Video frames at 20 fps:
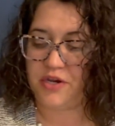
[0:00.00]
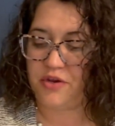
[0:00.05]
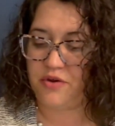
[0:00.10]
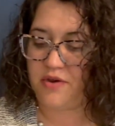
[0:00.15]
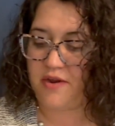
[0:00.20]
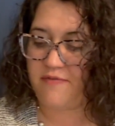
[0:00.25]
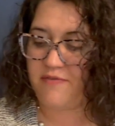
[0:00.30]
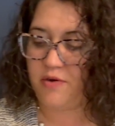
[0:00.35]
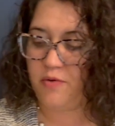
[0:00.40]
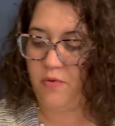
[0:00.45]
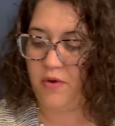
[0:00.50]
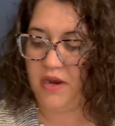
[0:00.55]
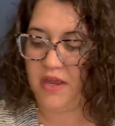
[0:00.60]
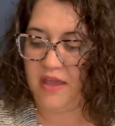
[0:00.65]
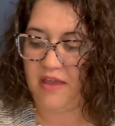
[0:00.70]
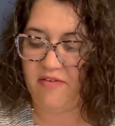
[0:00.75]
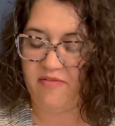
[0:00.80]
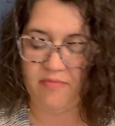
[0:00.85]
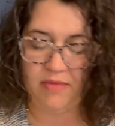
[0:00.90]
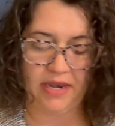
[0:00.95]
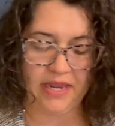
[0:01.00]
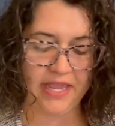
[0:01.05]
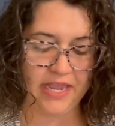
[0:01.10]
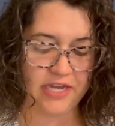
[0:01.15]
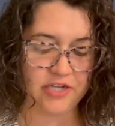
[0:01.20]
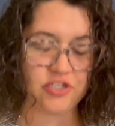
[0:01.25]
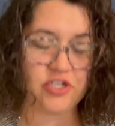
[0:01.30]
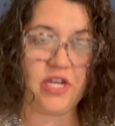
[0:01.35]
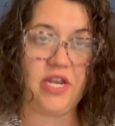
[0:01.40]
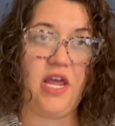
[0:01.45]
You never want to give
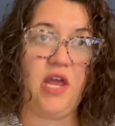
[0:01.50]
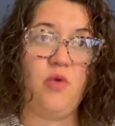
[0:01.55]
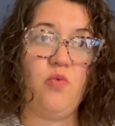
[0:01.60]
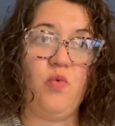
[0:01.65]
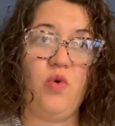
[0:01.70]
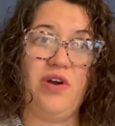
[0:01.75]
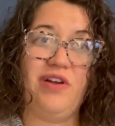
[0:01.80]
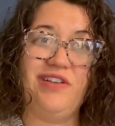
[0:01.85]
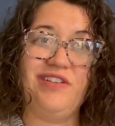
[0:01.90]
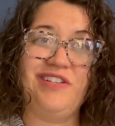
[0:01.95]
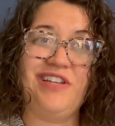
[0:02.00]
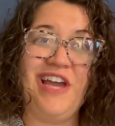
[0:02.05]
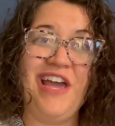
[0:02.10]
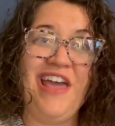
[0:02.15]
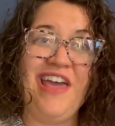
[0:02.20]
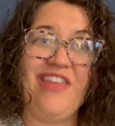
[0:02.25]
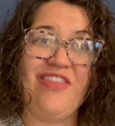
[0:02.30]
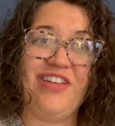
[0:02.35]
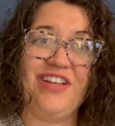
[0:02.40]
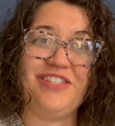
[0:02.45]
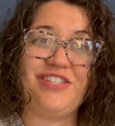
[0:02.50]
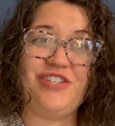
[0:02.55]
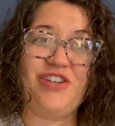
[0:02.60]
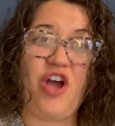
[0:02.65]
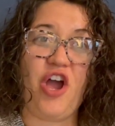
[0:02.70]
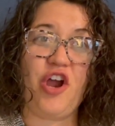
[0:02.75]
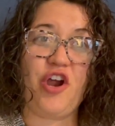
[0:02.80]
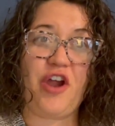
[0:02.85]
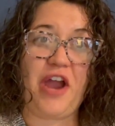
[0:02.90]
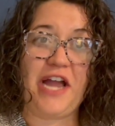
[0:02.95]
medication in one that's
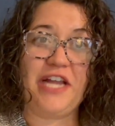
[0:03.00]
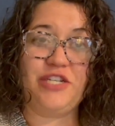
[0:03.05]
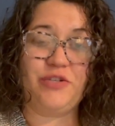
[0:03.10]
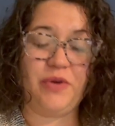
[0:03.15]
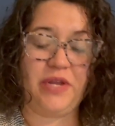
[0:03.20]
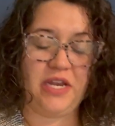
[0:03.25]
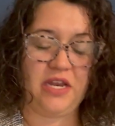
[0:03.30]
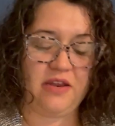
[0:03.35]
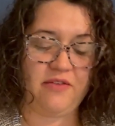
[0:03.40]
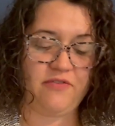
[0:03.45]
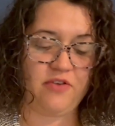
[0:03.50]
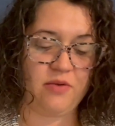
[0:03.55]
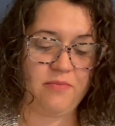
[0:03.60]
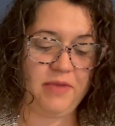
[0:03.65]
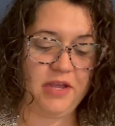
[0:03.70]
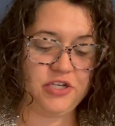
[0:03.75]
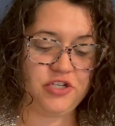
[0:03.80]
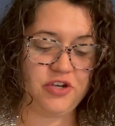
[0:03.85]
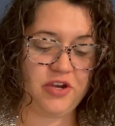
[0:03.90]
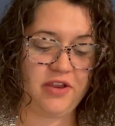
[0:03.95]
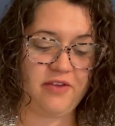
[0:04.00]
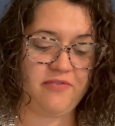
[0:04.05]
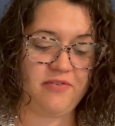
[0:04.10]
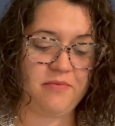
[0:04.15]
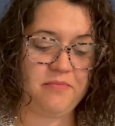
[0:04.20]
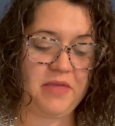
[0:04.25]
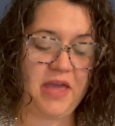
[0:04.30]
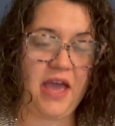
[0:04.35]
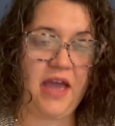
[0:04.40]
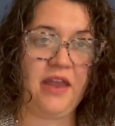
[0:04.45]
not graduated if you're measuring
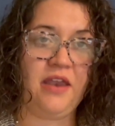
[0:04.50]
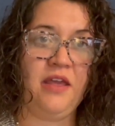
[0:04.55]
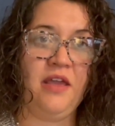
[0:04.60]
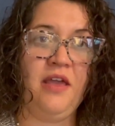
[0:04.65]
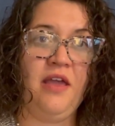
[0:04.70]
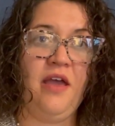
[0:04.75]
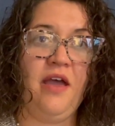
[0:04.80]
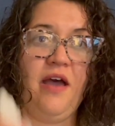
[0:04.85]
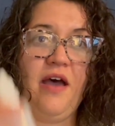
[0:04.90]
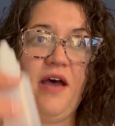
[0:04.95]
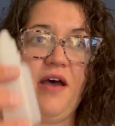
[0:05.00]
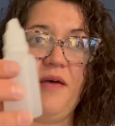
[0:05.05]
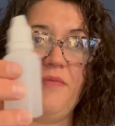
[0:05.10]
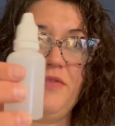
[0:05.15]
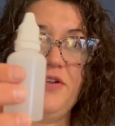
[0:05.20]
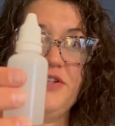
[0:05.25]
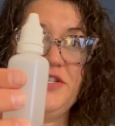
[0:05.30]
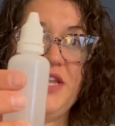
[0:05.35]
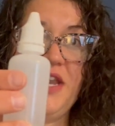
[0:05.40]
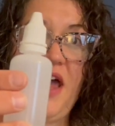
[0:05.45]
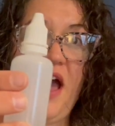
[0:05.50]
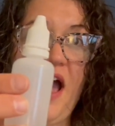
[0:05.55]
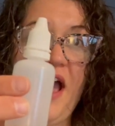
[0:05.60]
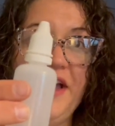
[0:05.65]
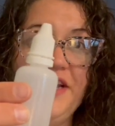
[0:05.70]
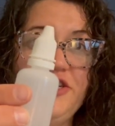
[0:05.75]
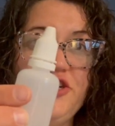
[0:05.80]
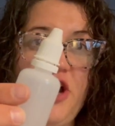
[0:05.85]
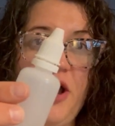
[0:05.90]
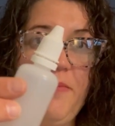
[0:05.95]
from that. There's an
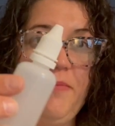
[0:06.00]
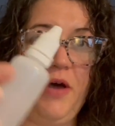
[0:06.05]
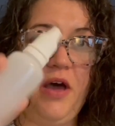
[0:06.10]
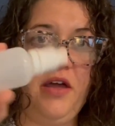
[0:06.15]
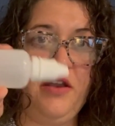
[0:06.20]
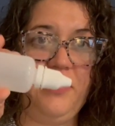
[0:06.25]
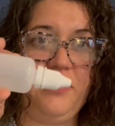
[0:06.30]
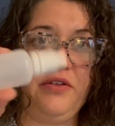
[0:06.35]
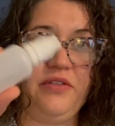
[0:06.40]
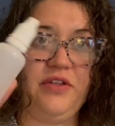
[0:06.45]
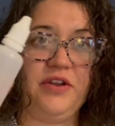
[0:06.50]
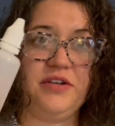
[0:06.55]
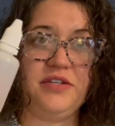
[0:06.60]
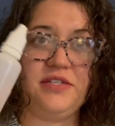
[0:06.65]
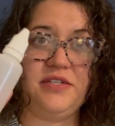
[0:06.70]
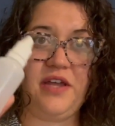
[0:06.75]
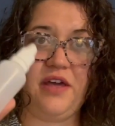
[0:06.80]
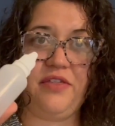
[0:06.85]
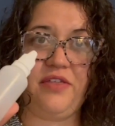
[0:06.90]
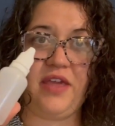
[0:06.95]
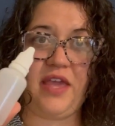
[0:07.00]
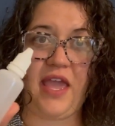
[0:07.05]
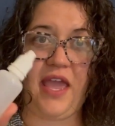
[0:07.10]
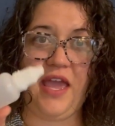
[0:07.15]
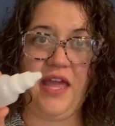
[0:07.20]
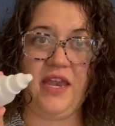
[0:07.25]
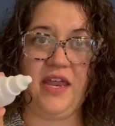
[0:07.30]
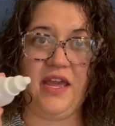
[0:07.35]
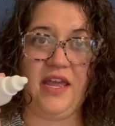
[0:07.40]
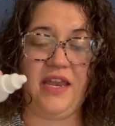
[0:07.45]
eye drop bottle. There's nothing
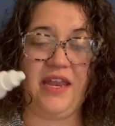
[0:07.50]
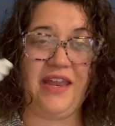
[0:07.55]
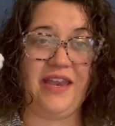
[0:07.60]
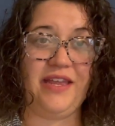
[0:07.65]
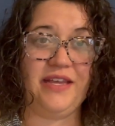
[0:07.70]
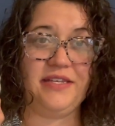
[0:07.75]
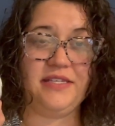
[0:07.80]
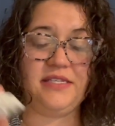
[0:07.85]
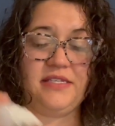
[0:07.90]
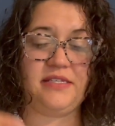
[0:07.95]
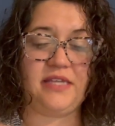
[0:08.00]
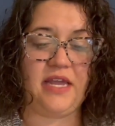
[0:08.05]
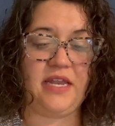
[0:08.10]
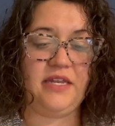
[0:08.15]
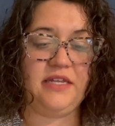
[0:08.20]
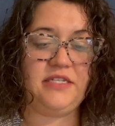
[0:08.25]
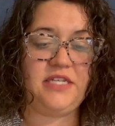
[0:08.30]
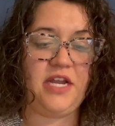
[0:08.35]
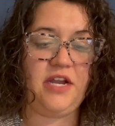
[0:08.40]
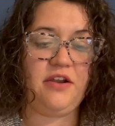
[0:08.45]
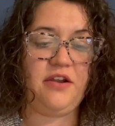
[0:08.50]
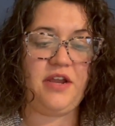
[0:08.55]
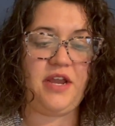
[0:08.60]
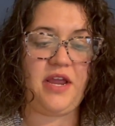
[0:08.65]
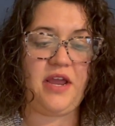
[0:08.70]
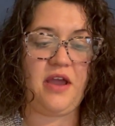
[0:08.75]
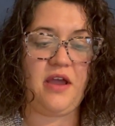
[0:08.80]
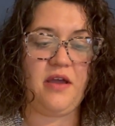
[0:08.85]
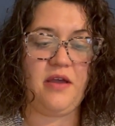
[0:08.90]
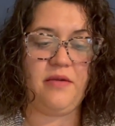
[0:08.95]
in it. It is
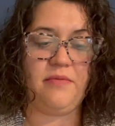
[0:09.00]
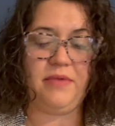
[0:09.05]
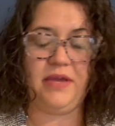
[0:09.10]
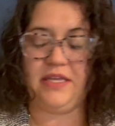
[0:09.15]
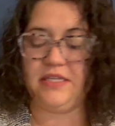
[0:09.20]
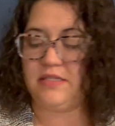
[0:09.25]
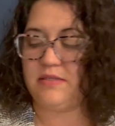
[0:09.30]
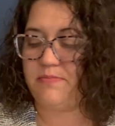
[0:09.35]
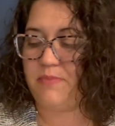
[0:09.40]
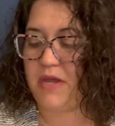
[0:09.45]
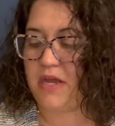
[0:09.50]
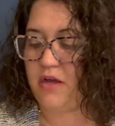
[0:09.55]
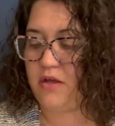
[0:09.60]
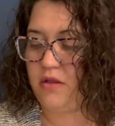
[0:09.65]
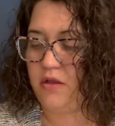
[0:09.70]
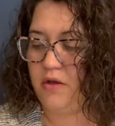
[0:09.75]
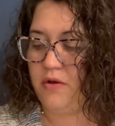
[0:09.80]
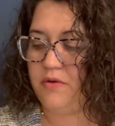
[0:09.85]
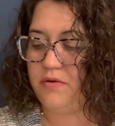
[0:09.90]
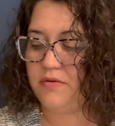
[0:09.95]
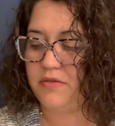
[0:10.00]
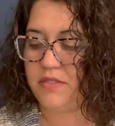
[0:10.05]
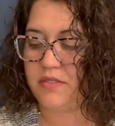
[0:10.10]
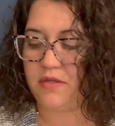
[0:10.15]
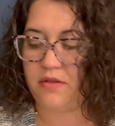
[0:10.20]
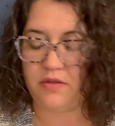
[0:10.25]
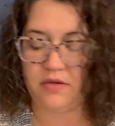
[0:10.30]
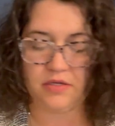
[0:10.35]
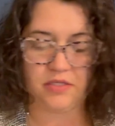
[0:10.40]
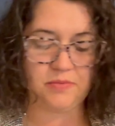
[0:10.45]
sanitary. It's been closed,
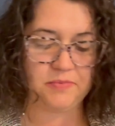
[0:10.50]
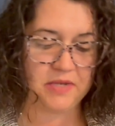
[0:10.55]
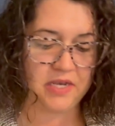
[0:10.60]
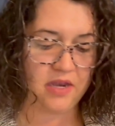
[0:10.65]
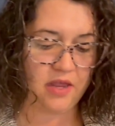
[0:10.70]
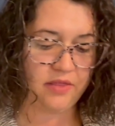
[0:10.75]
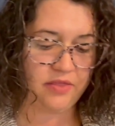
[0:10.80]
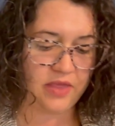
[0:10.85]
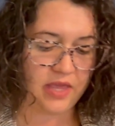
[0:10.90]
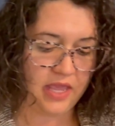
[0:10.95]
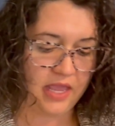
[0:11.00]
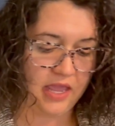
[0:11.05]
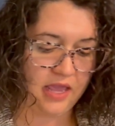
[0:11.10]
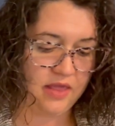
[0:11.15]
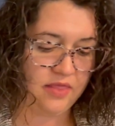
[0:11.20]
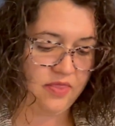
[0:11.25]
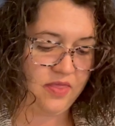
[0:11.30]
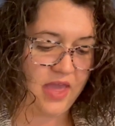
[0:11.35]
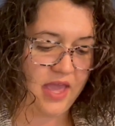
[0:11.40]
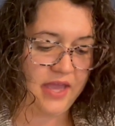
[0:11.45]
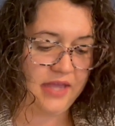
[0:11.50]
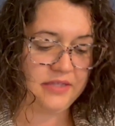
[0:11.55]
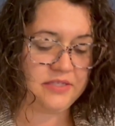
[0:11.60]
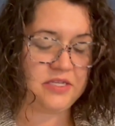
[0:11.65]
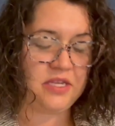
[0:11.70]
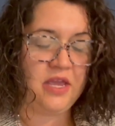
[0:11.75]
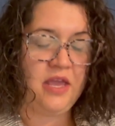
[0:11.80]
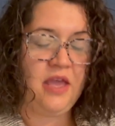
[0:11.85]
so there's been nothing in that.